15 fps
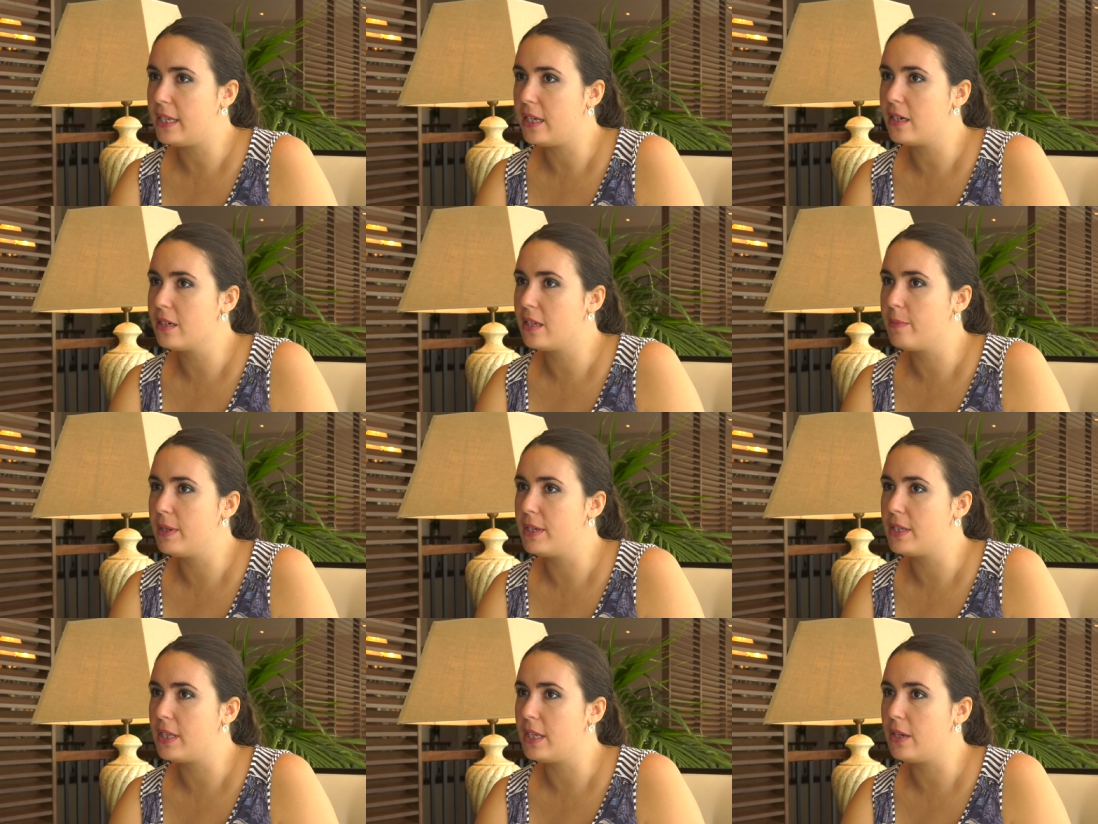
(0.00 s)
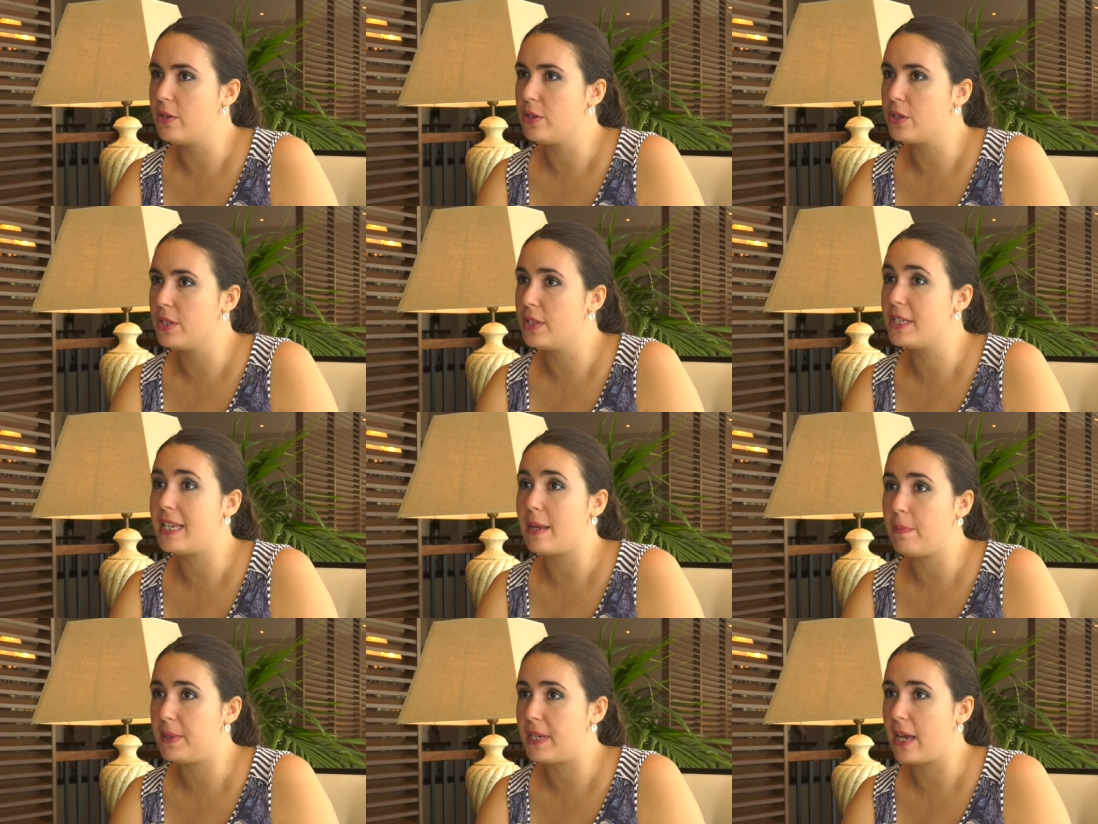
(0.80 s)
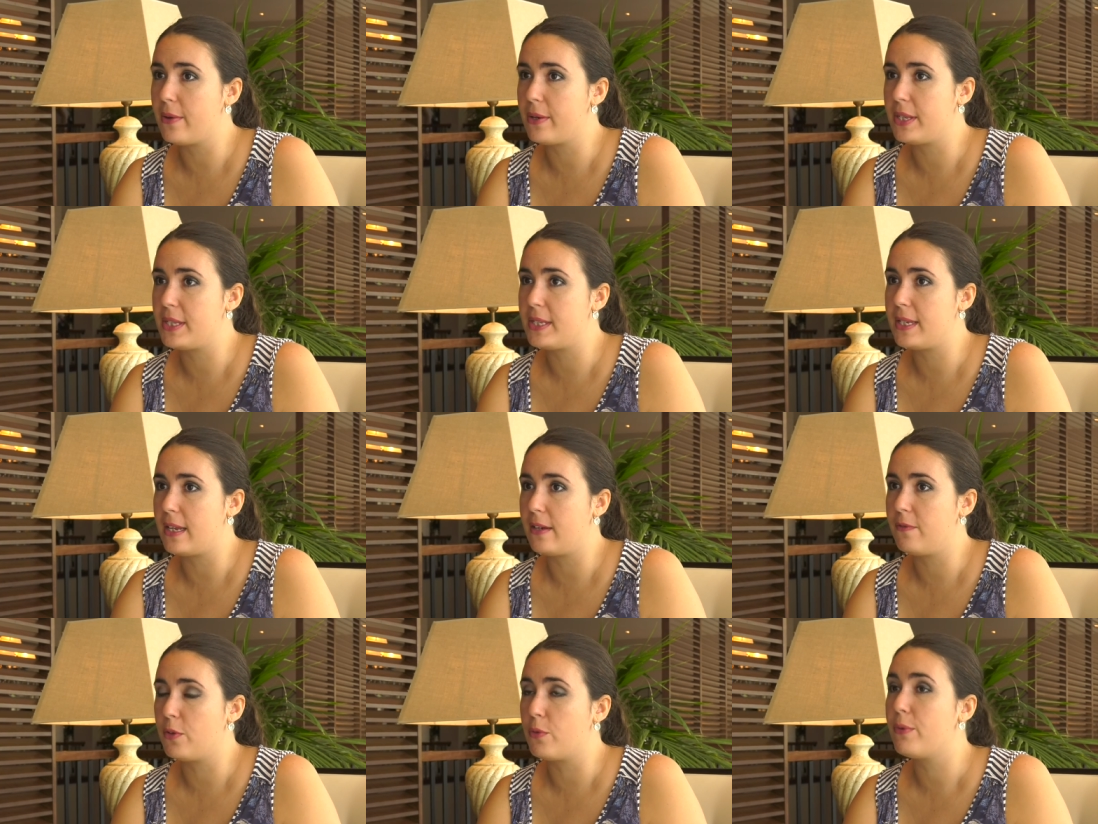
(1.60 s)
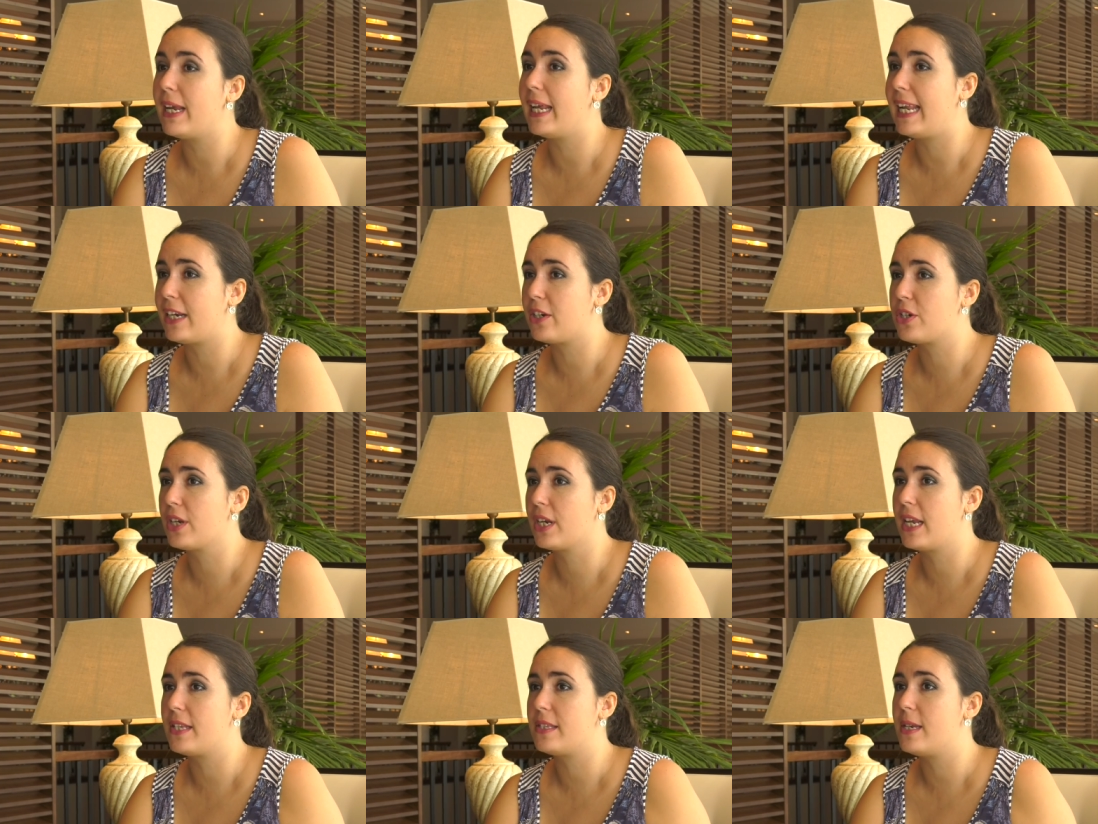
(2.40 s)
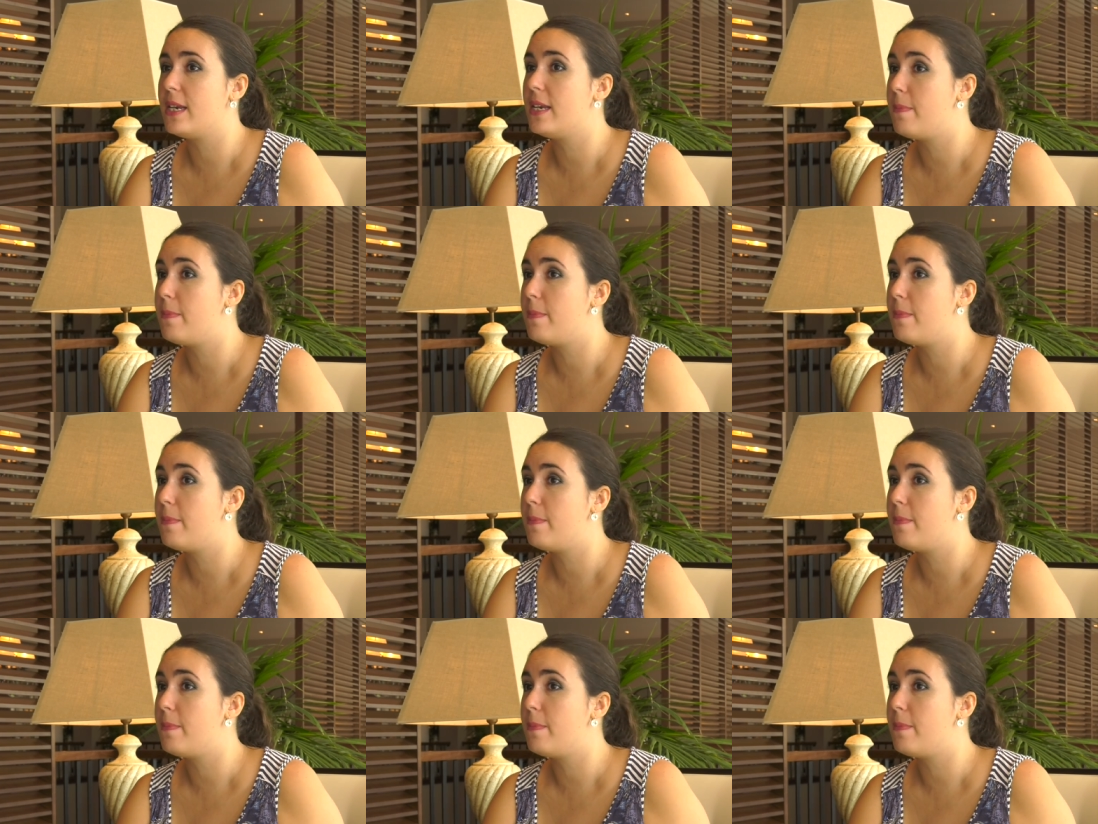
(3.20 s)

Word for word: to the argument that you should step down and stand for re election as an